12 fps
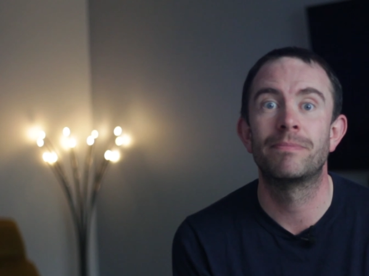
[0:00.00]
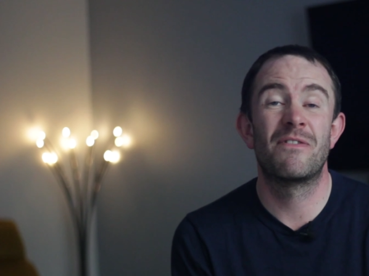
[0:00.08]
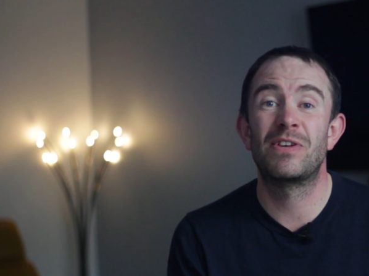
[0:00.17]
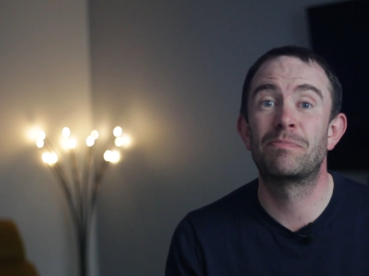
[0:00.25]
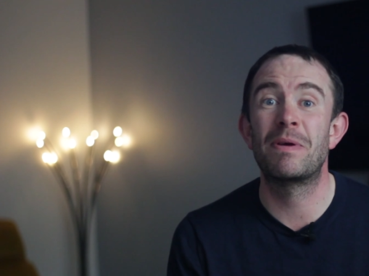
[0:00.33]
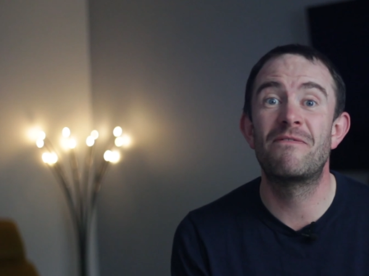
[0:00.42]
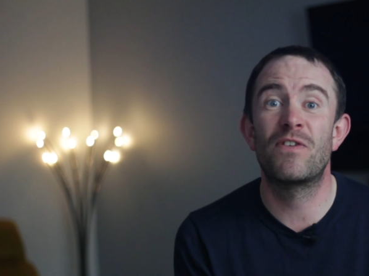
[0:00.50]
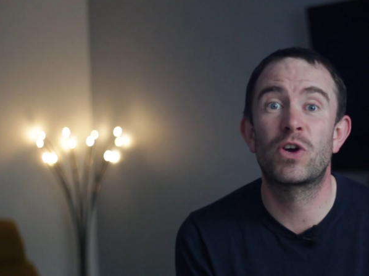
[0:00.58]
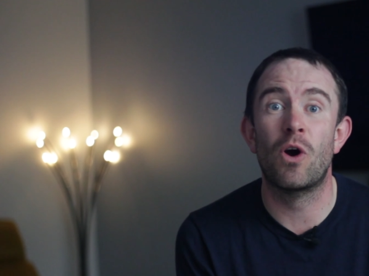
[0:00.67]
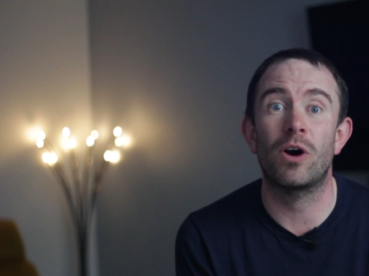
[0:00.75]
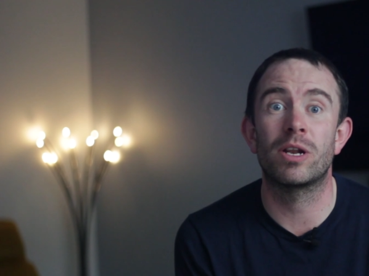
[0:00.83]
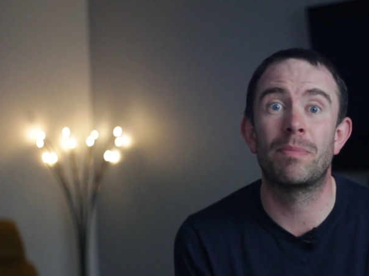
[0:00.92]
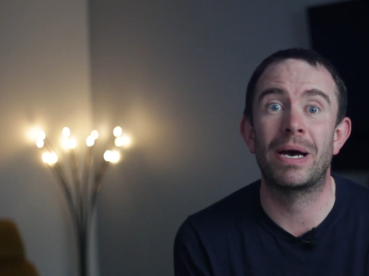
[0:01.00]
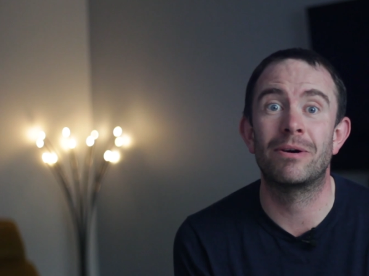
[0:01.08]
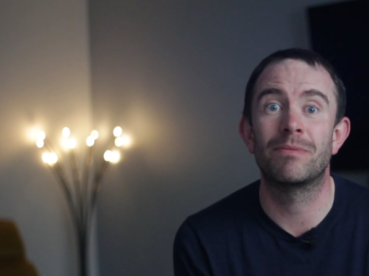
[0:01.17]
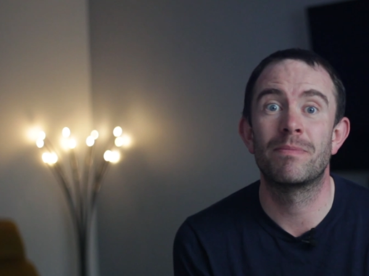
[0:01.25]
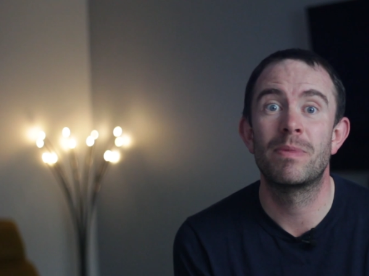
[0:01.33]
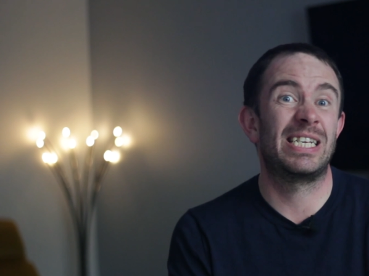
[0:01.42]
If it's been forgotten
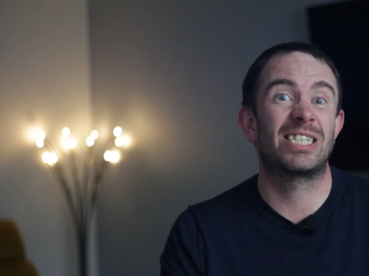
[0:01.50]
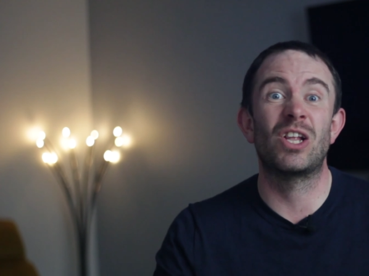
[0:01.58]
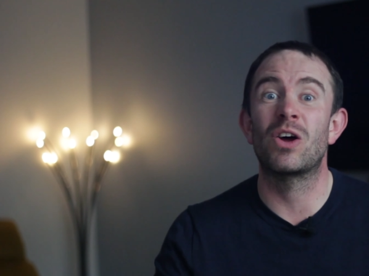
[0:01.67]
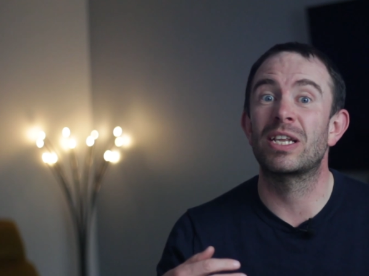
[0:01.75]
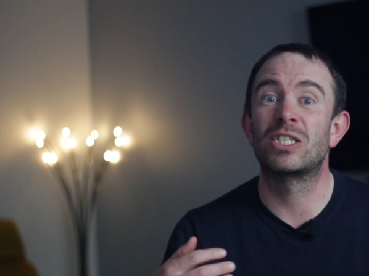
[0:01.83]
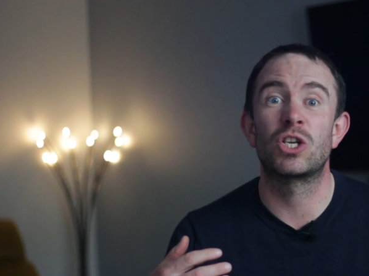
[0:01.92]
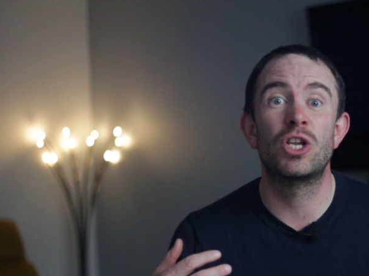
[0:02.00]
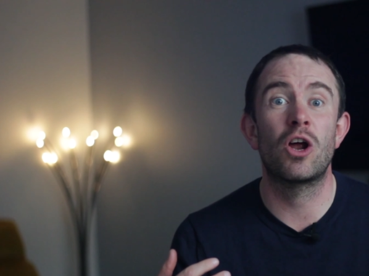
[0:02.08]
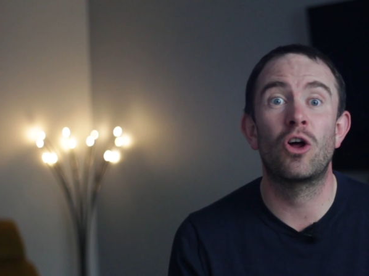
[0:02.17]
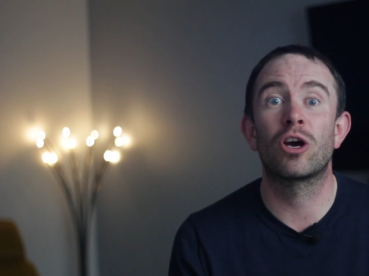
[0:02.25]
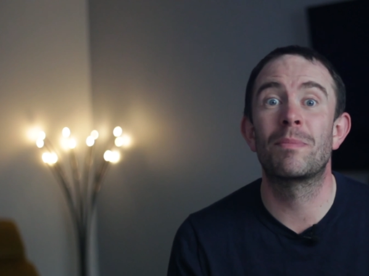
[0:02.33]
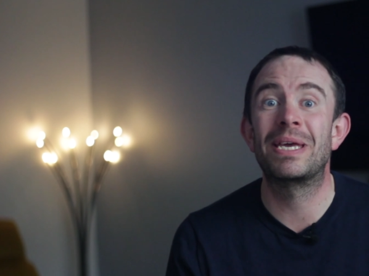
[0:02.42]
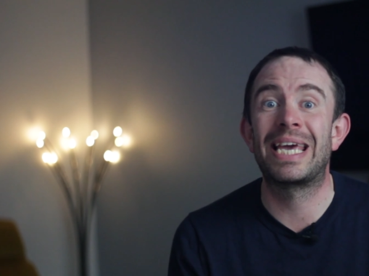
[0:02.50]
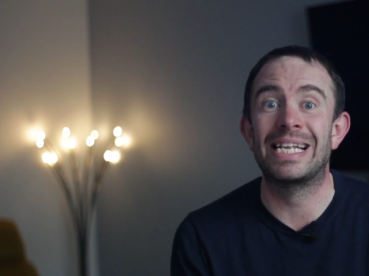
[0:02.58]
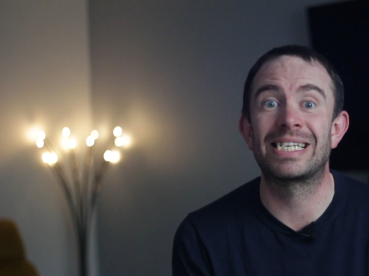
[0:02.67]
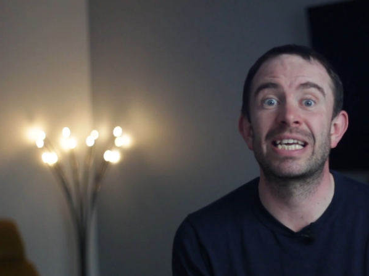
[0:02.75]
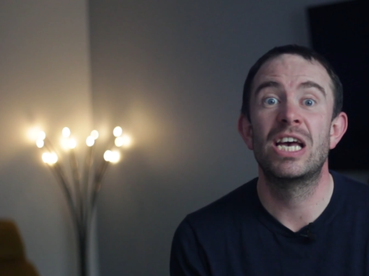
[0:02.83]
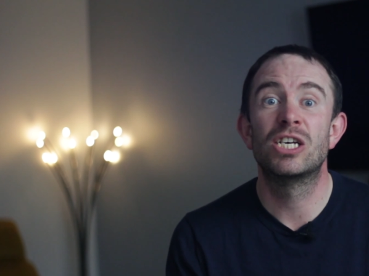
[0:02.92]
about, it's likely to no longer be
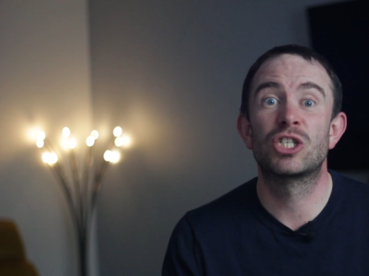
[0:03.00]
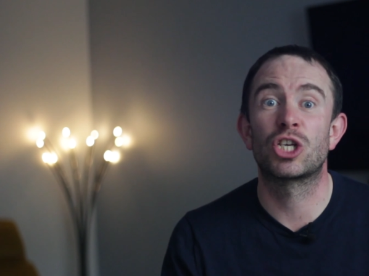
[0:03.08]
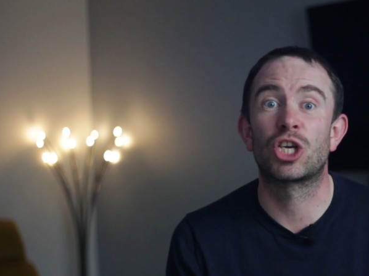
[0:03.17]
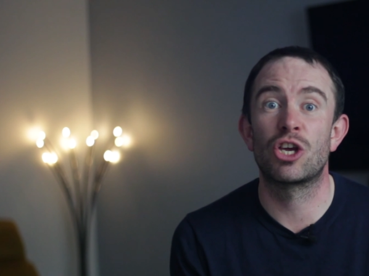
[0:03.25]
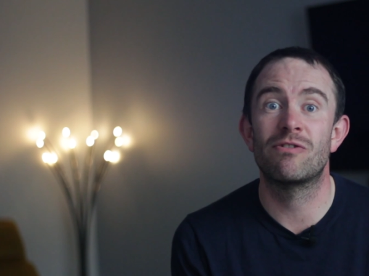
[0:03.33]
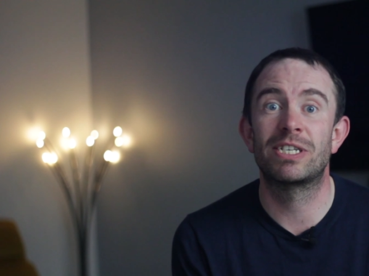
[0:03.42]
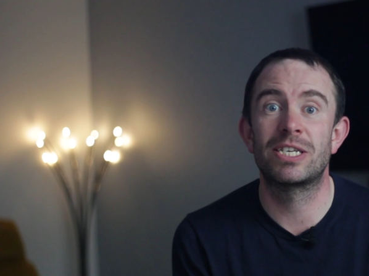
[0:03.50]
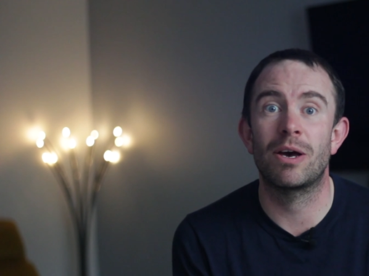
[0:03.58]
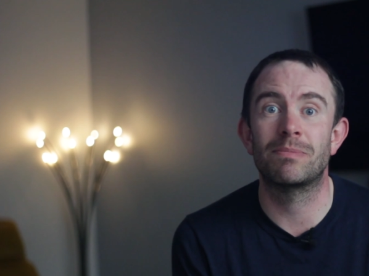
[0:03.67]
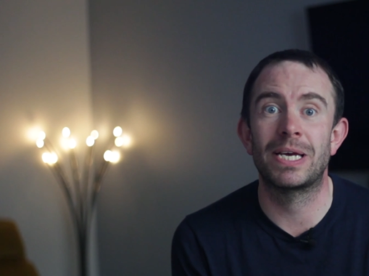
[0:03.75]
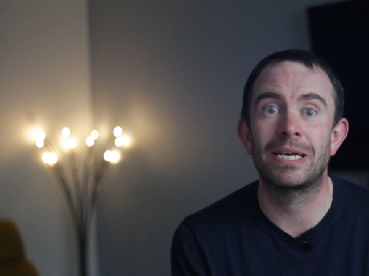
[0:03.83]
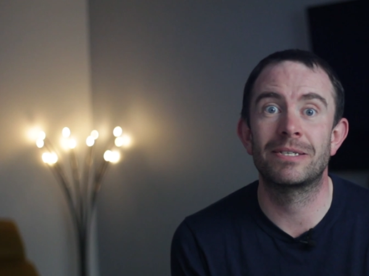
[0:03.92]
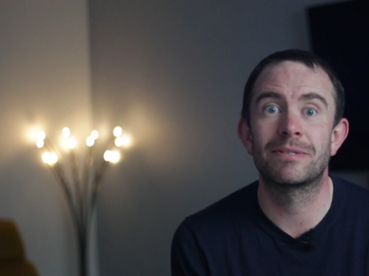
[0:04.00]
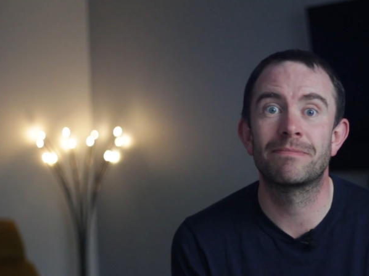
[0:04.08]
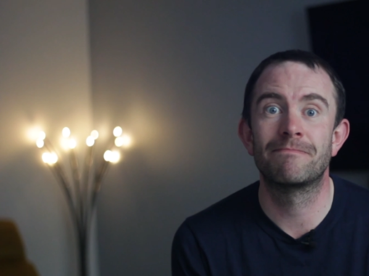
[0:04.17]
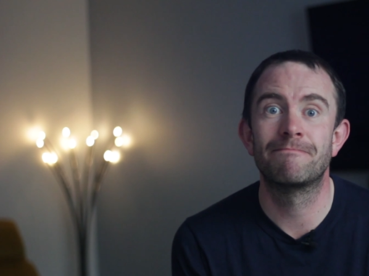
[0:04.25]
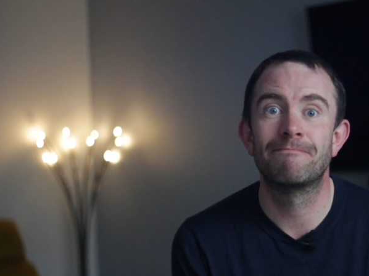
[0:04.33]
getting security updates.